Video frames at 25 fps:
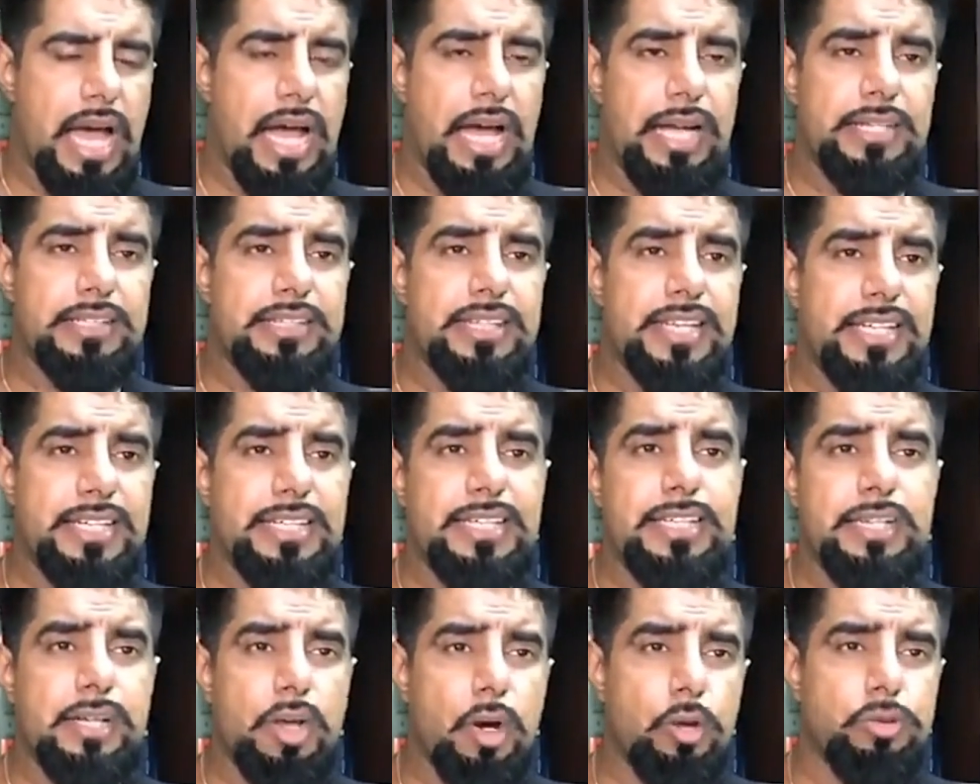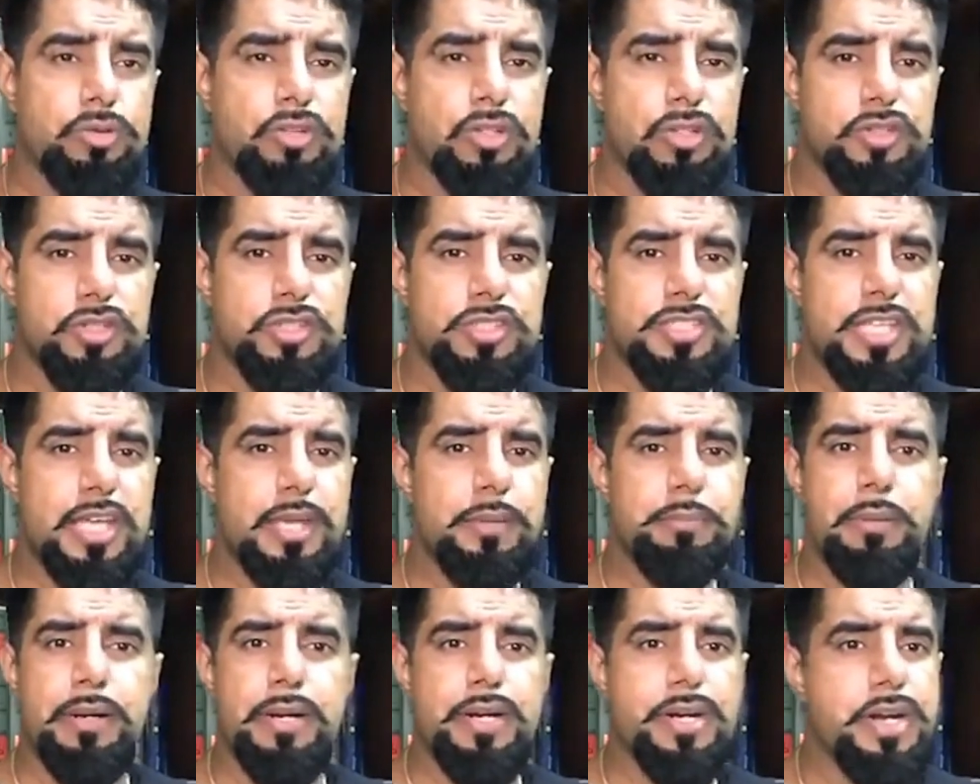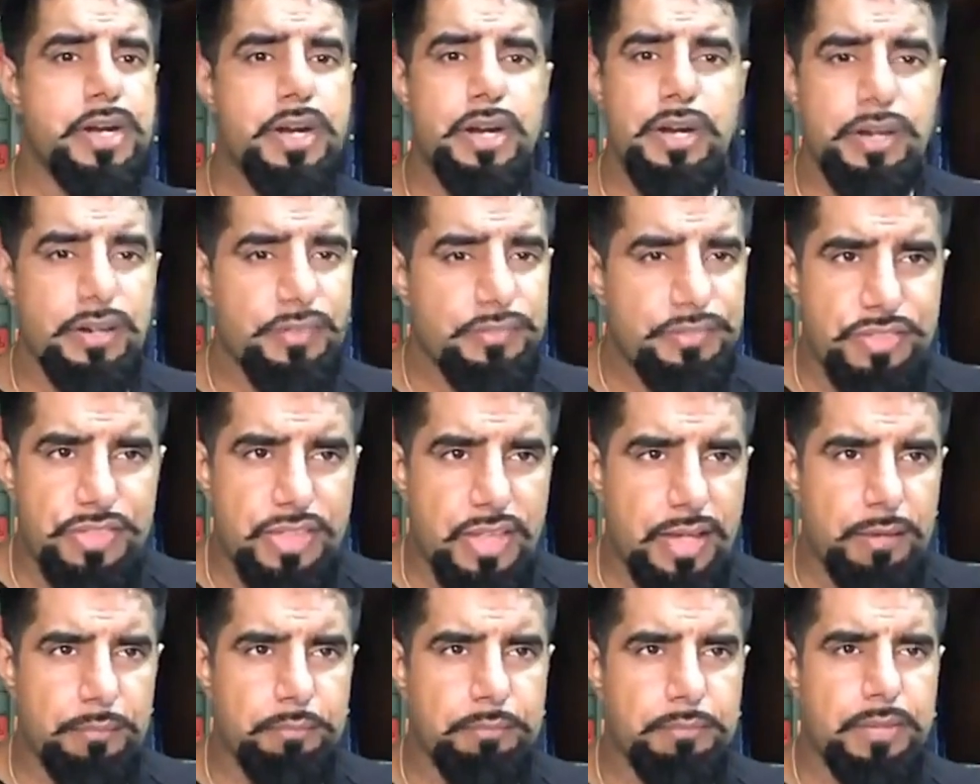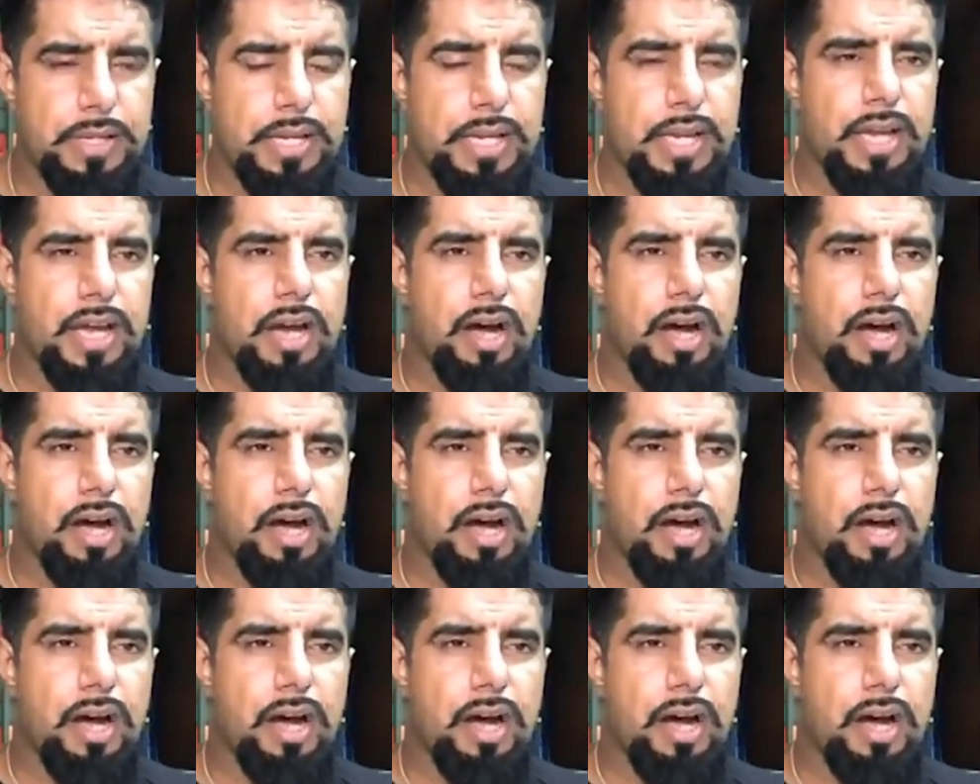And then he goes on to say, but none of them